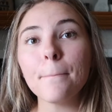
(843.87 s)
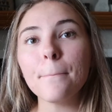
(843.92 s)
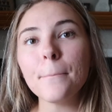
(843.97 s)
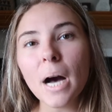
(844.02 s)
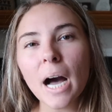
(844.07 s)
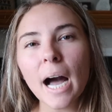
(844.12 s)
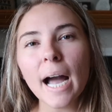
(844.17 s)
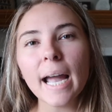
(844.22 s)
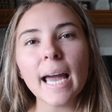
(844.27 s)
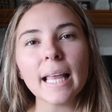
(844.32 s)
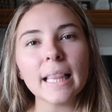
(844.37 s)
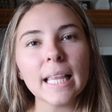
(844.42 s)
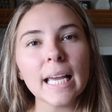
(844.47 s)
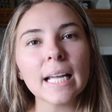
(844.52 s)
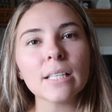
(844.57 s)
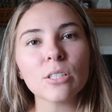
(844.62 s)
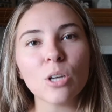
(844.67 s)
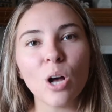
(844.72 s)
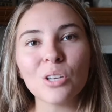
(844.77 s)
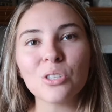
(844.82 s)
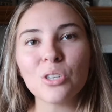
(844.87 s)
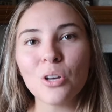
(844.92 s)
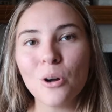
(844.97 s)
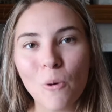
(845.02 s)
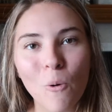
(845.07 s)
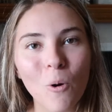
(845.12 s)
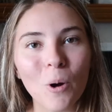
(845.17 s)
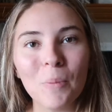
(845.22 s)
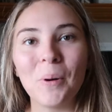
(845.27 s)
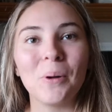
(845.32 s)
But I think it's also
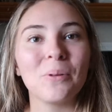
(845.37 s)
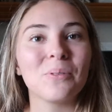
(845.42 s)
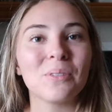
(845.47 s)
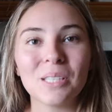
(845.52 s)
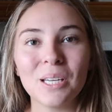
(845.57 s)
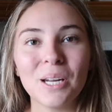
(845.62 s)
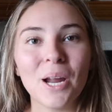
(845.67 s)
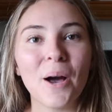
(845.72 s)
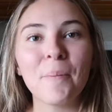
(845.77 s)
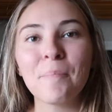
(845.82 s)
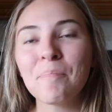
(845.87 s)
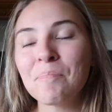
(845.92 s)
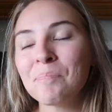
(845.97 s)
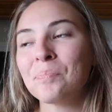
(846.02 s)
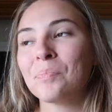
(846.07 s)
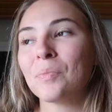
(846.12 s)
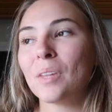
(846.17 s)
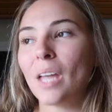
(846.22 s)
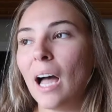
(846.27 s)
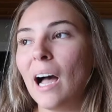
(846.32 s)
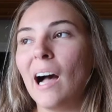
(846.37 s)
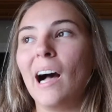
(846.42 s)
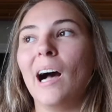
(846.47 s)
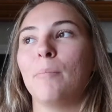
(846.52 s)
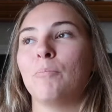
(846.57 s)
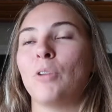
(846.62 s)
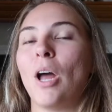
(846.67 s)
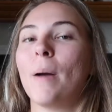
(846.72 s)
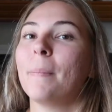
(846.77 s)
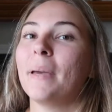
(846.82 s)
hormones, you know,
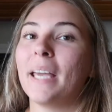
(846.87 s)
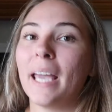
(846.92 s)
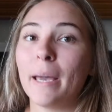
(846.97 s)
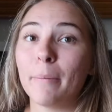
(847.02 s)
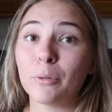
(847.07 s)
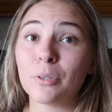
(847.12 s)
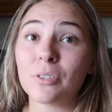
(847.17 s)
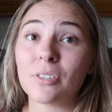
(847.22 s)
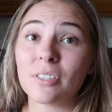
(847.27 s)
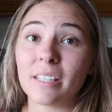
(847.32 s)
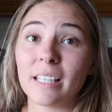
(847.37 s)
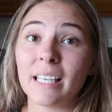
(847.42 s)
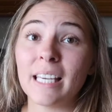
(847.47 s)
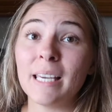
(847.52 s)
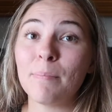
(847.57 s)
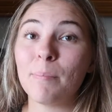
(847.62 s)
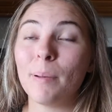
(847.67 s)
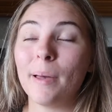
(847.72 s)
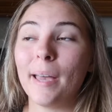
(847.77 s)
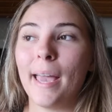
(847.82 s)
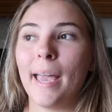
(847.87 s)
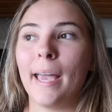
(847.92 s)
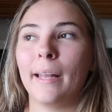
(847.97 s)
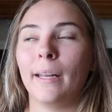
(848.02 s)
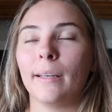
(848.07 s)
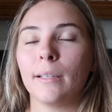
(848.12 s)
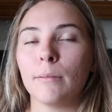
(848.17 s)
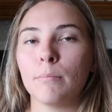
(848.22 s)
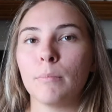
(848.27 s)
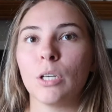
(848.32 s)
not being able to sleep, and
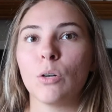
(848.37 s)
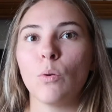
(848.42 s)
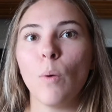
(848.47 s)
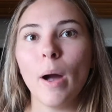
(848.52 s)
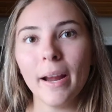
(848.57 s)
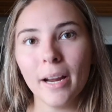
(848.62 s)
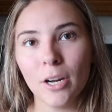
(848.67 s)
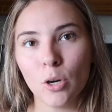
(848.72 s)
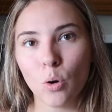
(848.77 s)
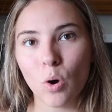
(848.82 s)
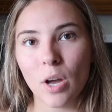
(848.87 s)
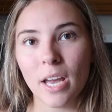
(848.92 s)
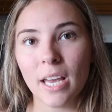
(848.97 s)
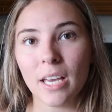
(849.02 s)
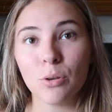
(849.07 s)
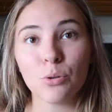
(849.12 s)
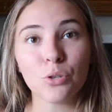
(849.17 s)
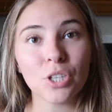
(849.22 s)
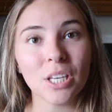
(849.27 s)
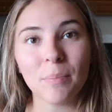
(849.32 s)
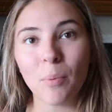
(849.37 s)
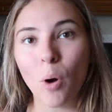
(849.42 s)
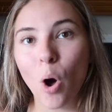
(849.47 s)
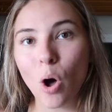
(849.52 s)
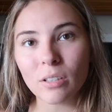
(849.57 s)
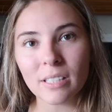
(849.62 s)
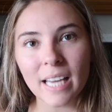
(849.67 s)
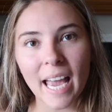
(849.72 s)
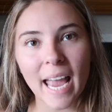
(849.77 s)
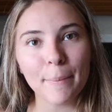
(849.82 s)
it can be quite annoying. You sleep
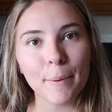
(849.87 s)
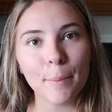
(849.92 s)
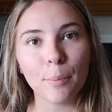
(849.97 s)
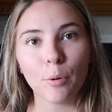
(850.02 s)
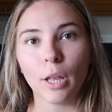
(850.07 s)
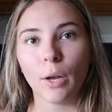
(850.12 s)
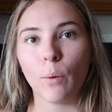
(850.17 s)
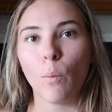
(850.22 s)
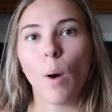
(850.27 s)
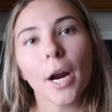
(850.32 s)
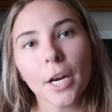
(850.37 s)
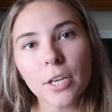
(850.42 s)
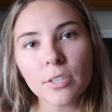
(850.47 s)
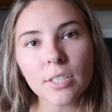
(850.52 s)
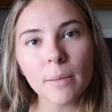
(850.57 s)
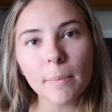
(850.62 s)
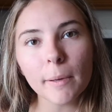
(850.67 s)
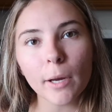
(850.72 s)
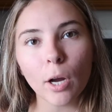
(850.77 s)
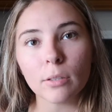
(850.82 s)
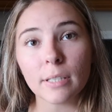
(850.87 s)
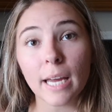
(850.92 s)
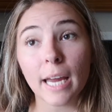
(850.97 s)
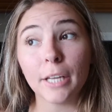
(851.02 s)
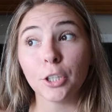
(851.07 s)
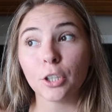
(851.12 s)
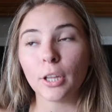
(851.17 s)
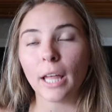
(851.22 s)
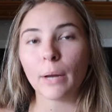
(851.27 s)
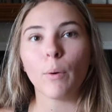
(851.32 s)
all day. People are like, why are you sleeping all day?
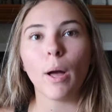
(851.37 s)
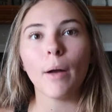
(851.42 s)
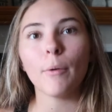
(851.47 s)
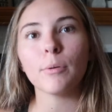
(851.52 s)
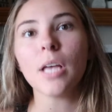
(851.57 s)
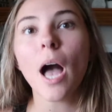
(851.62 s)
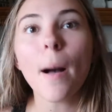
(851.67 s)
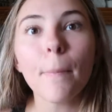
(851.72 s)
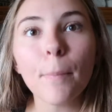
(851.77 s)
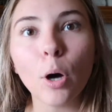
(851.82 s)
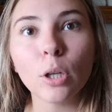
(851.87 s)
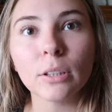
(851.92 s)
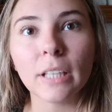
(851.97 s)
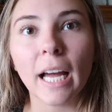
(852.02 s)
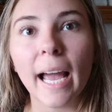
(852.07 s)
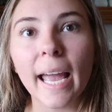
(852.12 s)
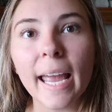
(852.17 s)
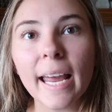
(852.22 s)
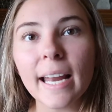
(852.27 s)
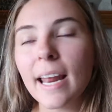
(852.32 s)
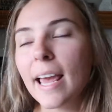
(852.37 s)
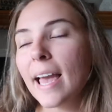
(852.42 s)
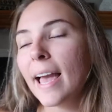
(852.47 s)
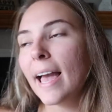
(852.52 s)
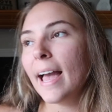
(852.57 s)
And you're like, well, I was up all night.